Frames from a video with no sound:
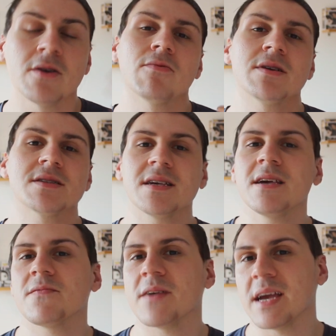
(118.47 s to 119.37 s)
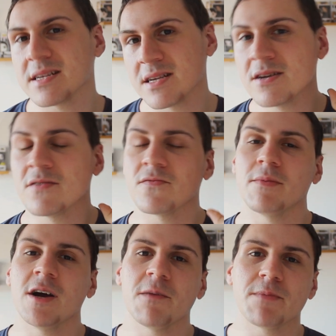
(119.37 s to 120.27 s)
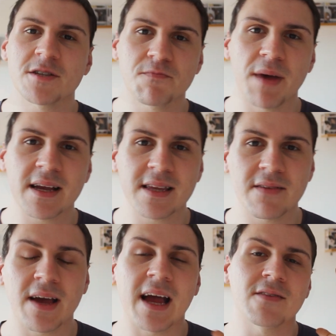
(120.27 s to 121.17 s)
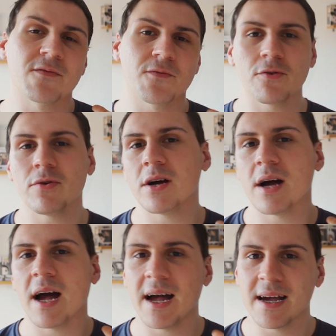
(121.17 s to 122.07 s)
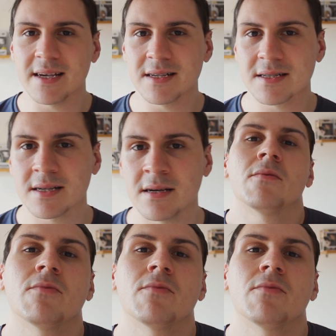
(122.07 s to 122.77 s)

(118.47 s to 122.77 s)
We see things from her perspective and through her eyes.